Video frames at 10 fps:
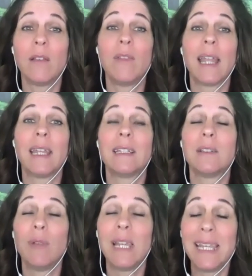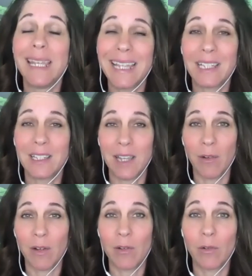that is really
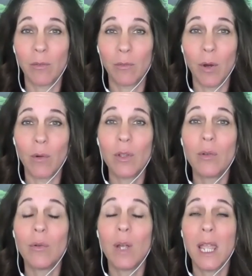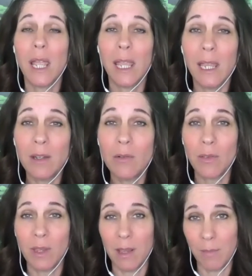necessary to grow you into
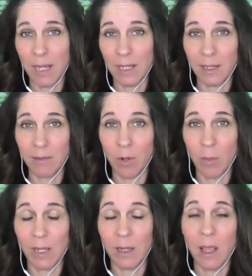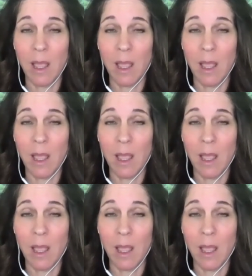the amazing woman